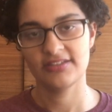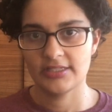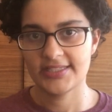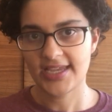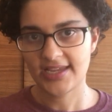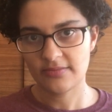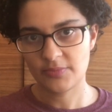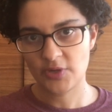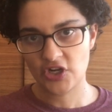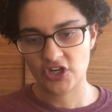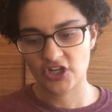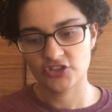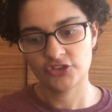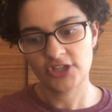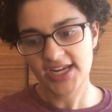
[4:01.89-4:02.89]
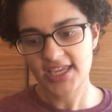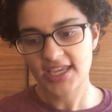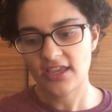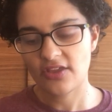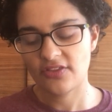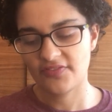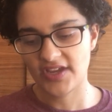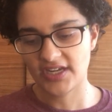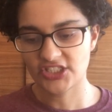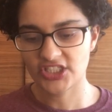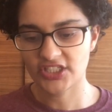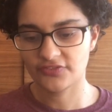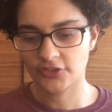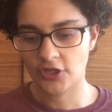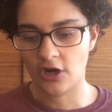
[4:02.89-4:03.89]
Second book, Tracking the
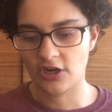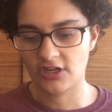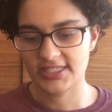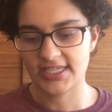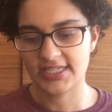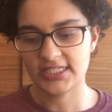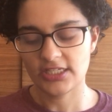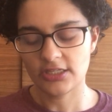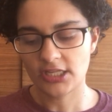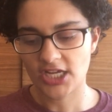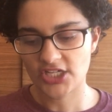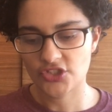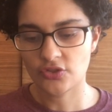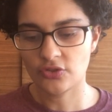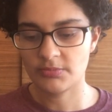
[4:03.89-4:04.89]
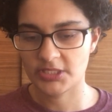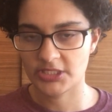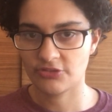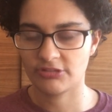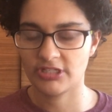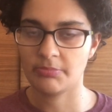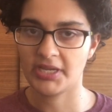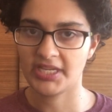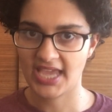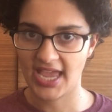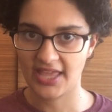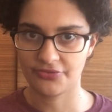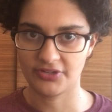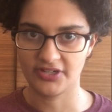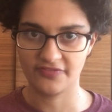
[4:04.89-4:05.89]
Vanishing Frogs, An Ecological Mystery by
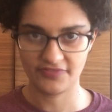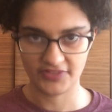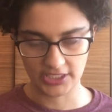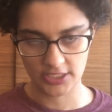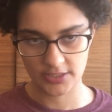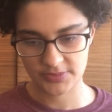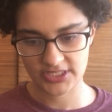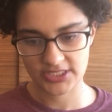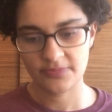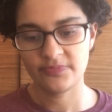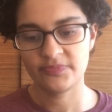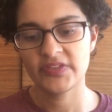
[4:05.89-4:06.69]
Catherine Phillips.